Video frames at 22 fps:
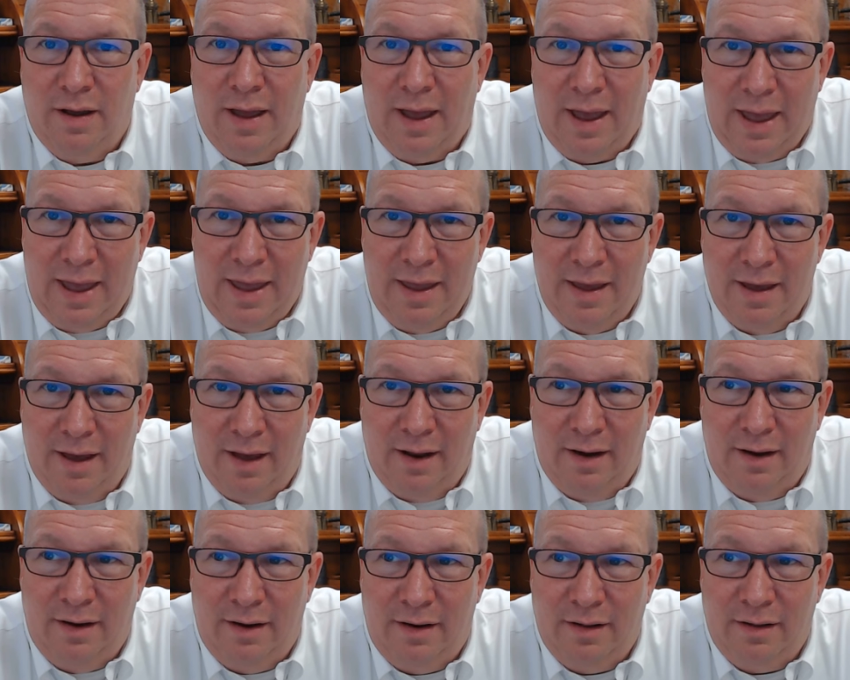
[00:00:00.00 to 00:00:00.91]

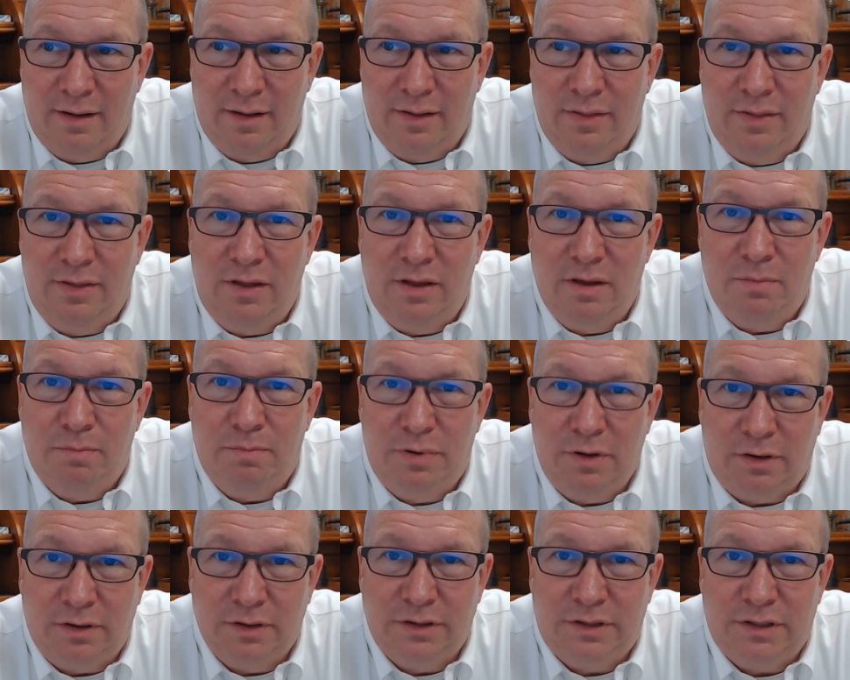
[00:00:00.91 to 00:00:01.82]
and the
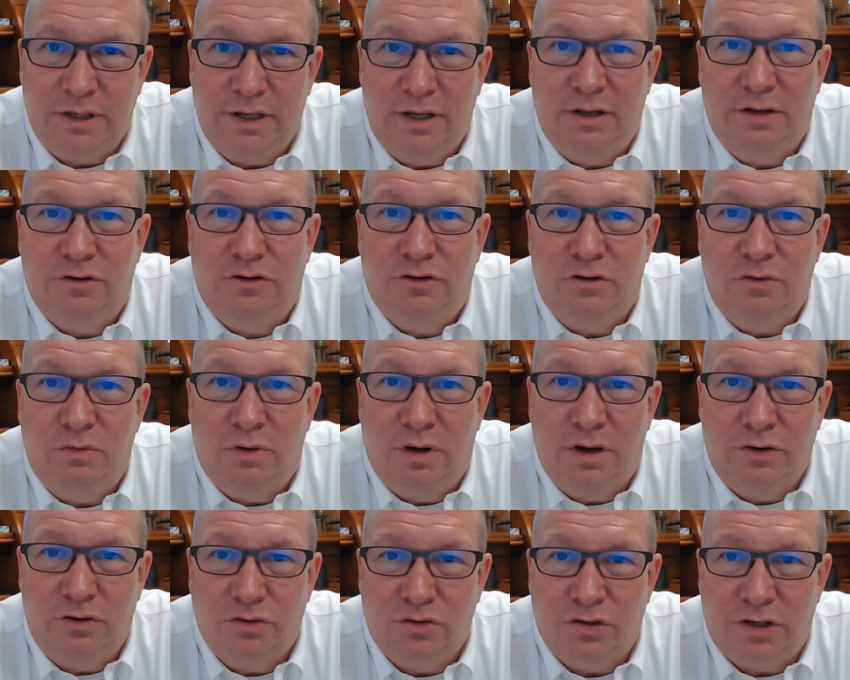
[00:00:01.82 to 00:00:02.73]
ability to
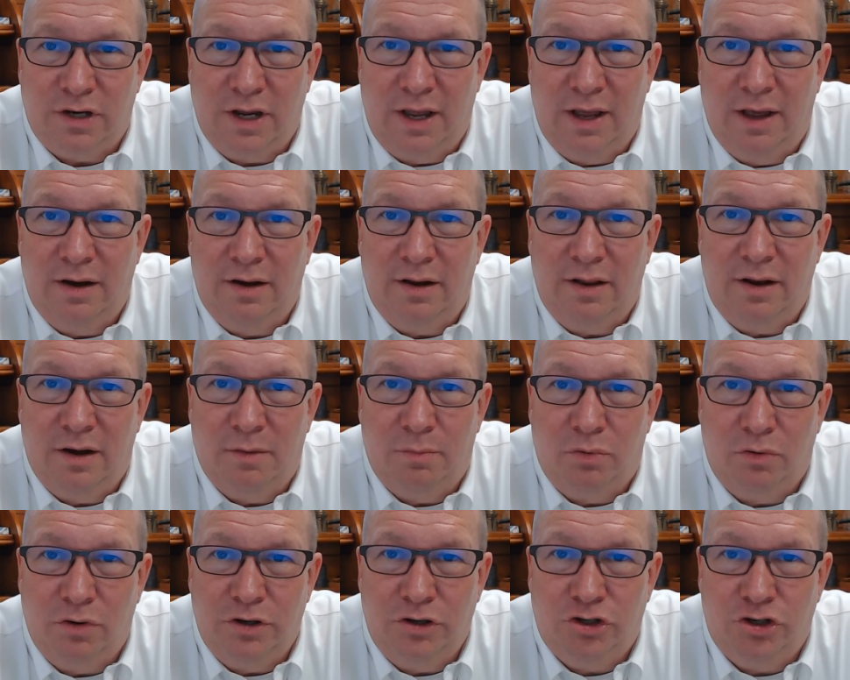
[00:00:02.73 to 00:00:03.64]
understand and
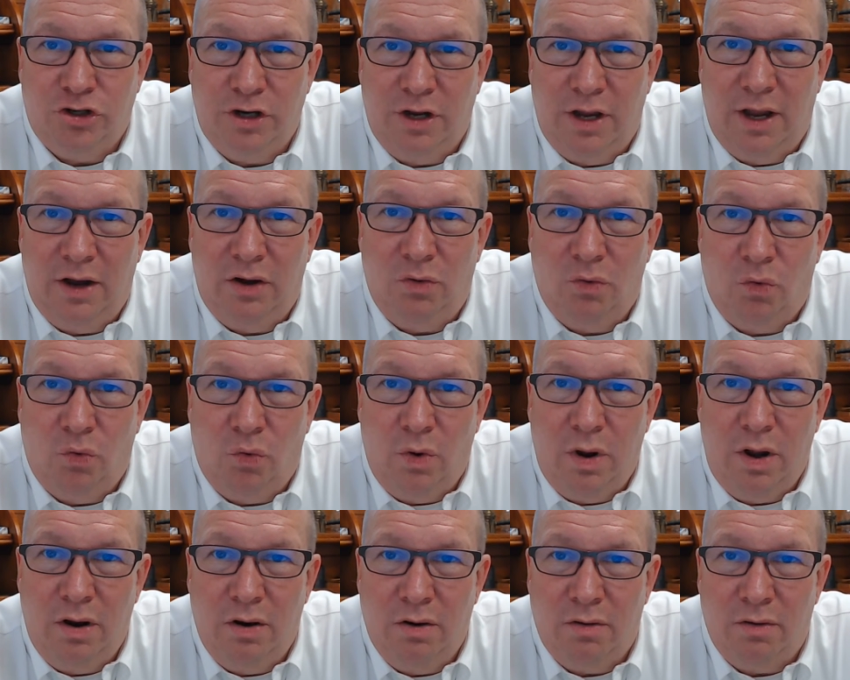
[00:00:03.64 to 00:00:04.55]
appreciate
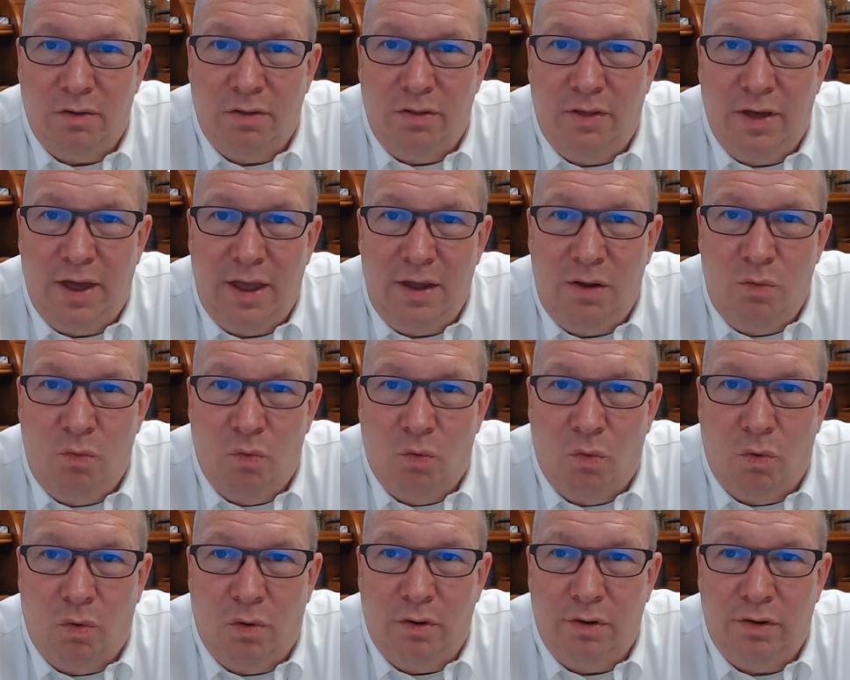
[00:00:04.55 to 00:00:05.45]
where they
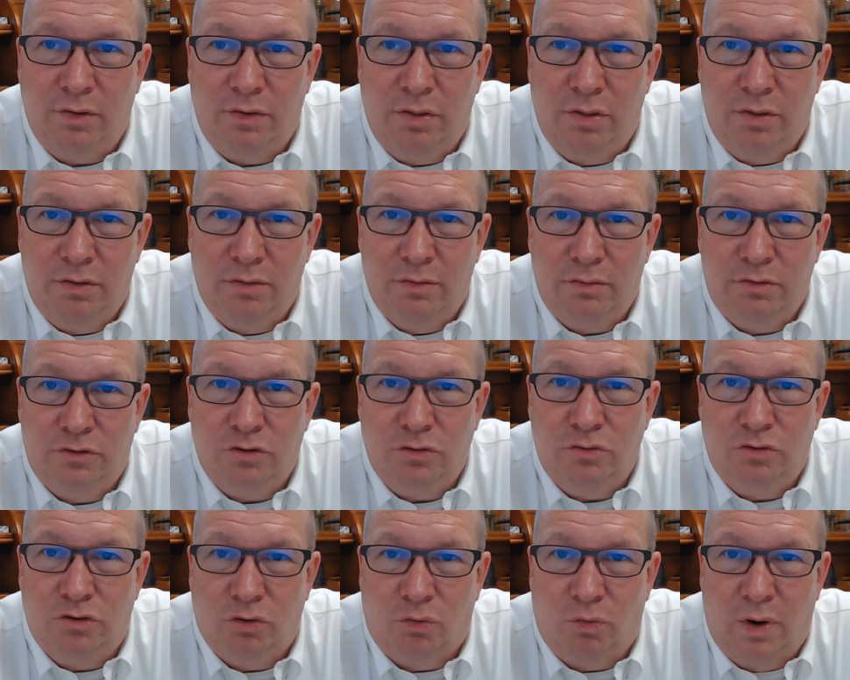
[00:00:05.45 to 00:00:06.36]
want to
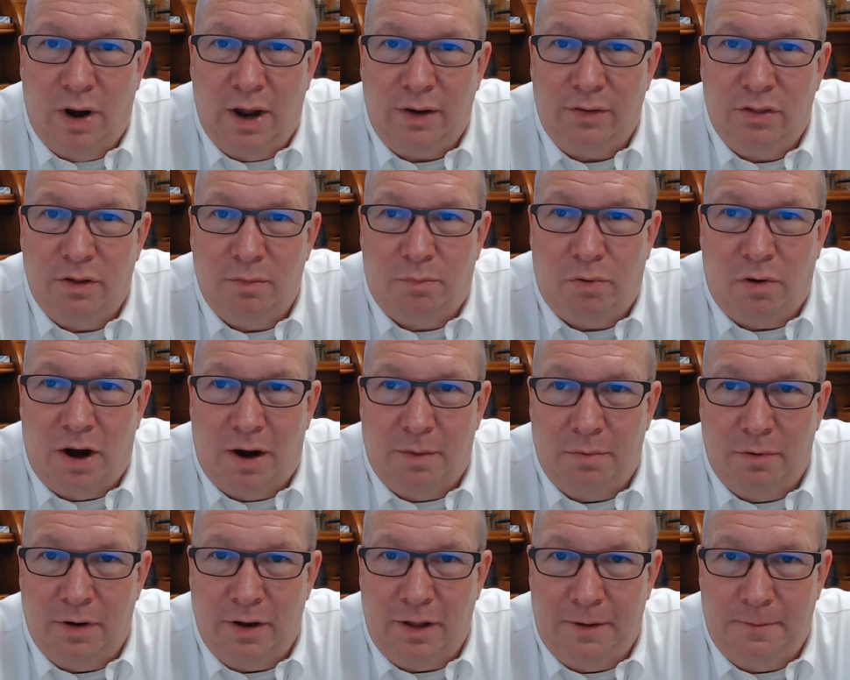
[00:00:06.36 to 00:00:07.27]
direct the
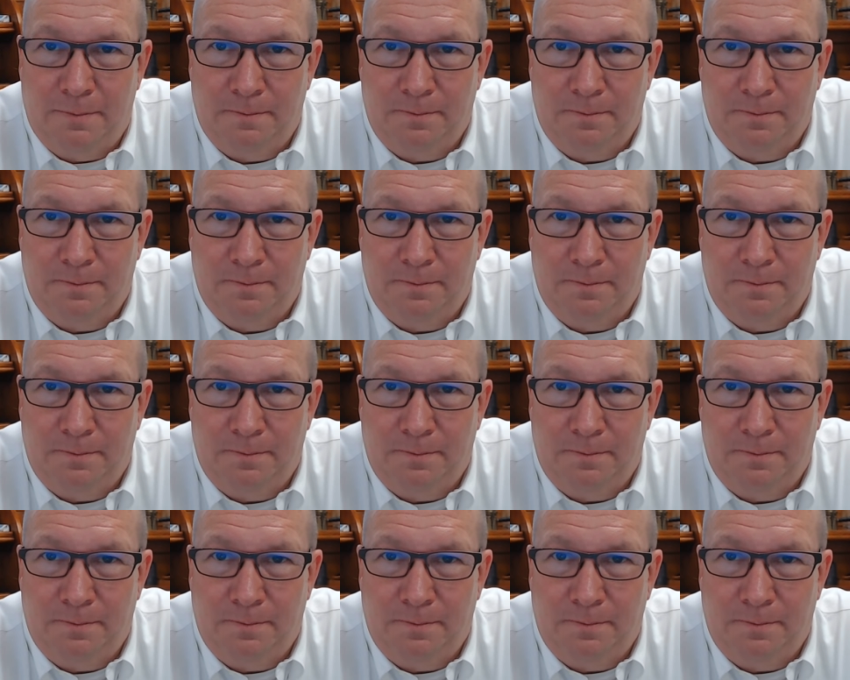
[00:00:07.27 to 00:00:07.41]
property.